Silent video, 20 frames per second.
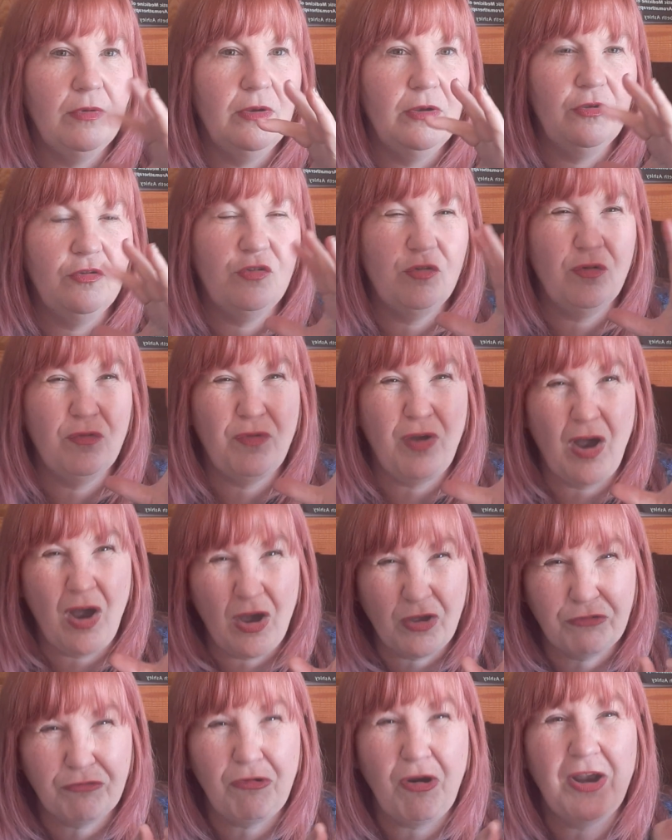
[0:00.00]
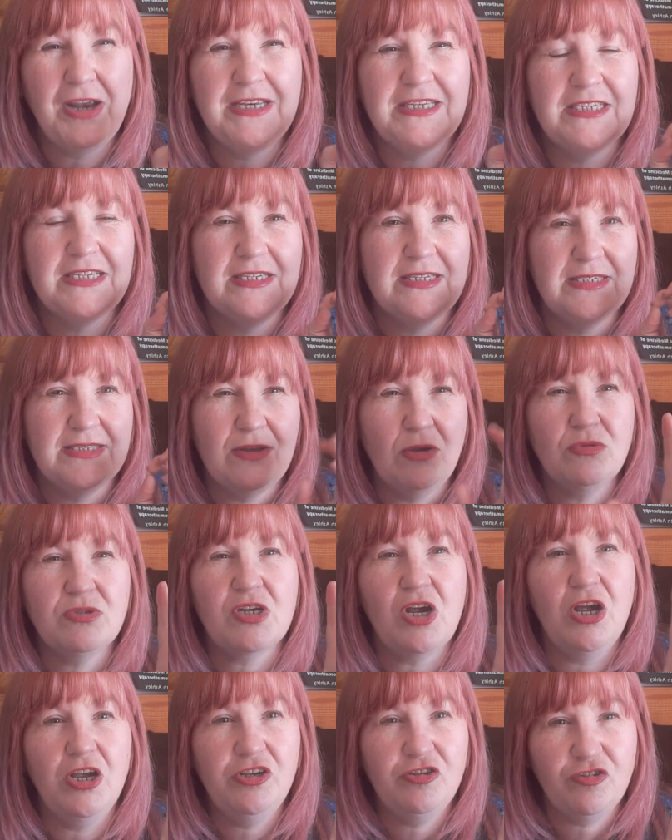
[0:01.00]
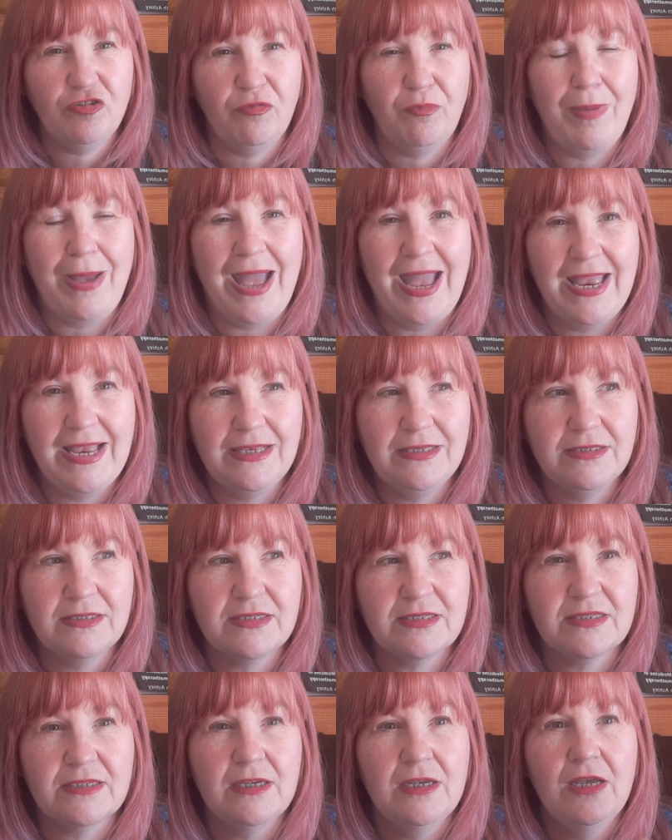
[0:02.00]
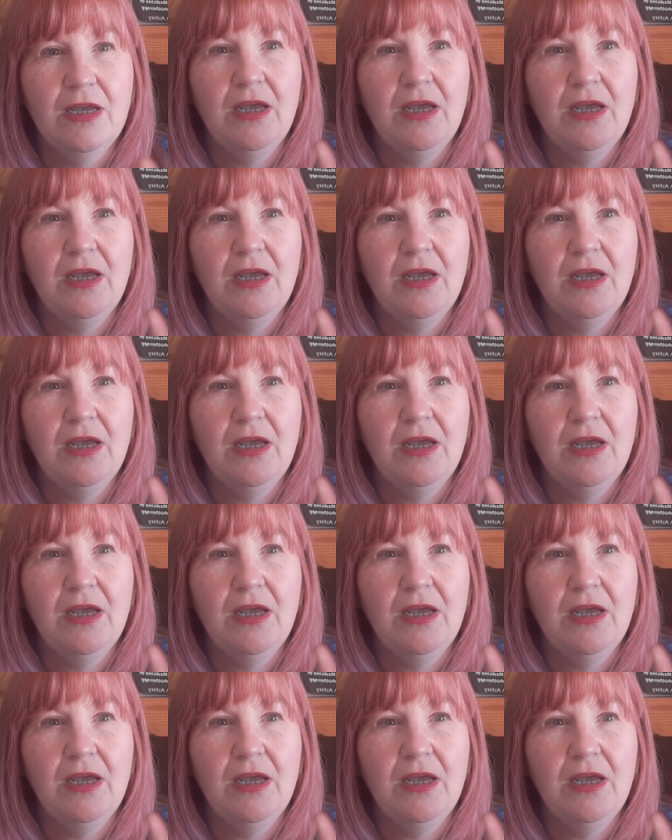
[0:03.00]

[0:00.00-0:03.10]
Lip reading: sort of arthritis, those kinds of pains.